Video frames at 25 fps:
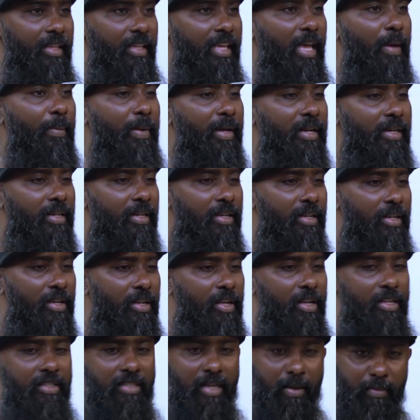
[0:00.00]
Amen.
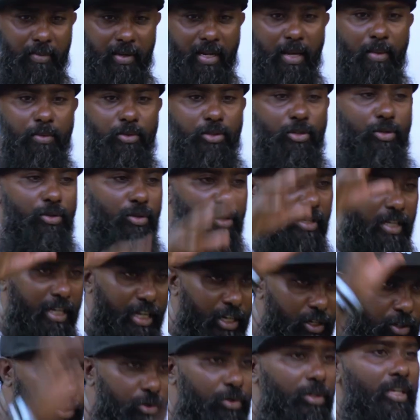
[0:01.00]
Sometimes you
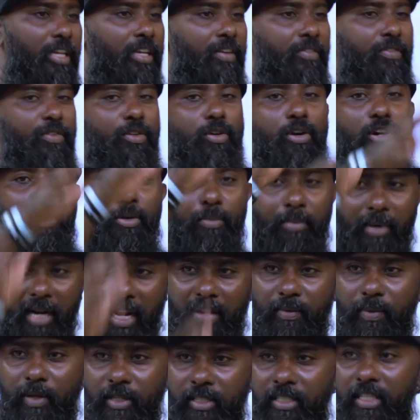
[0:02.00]
need to give your
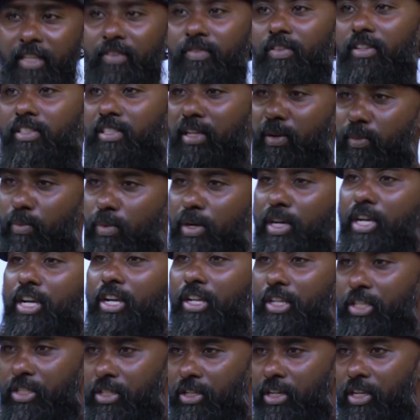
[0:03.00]
privacy for someone in
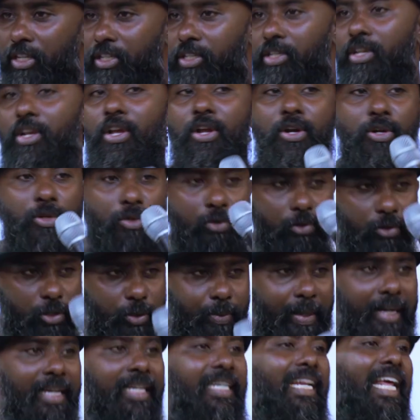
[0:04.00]
your church to
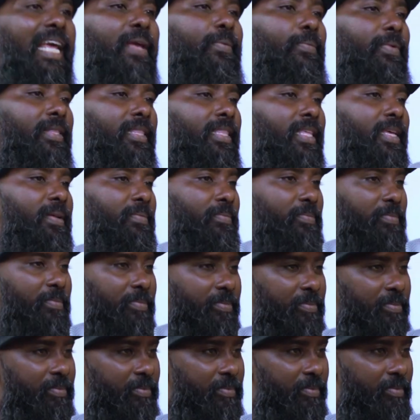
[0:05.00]
spend time with them.
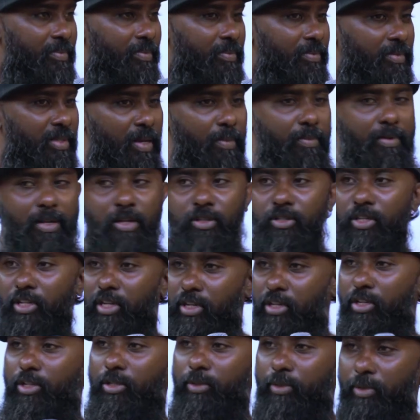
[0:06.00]
Sometimes you
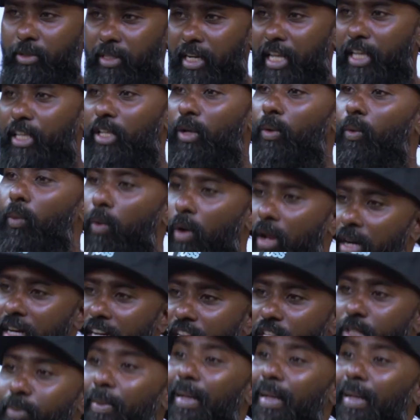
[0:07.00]
need to take your wallet and